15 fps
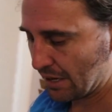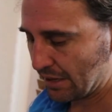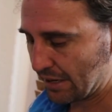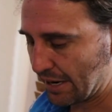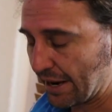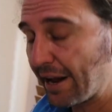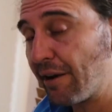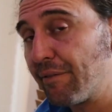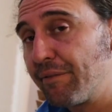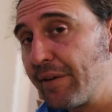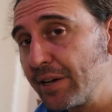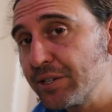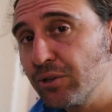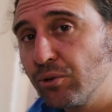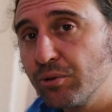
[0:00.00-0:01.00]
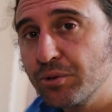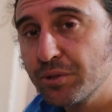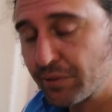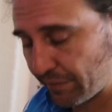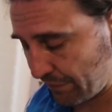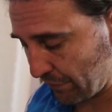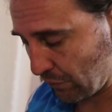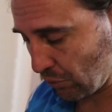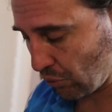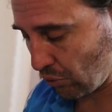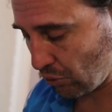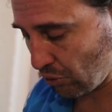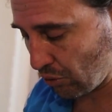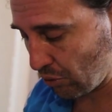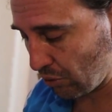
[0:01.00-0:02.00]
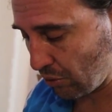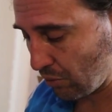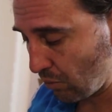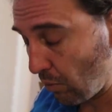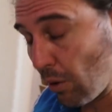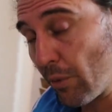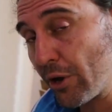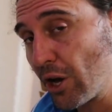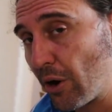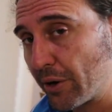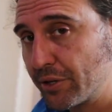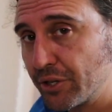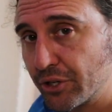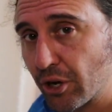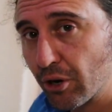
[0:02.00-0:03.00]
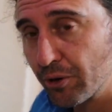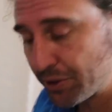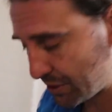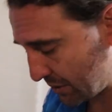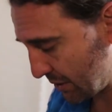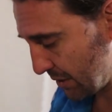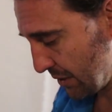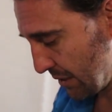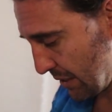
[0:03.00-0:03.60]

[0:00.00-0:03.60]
get our vessels for what we're going to dose,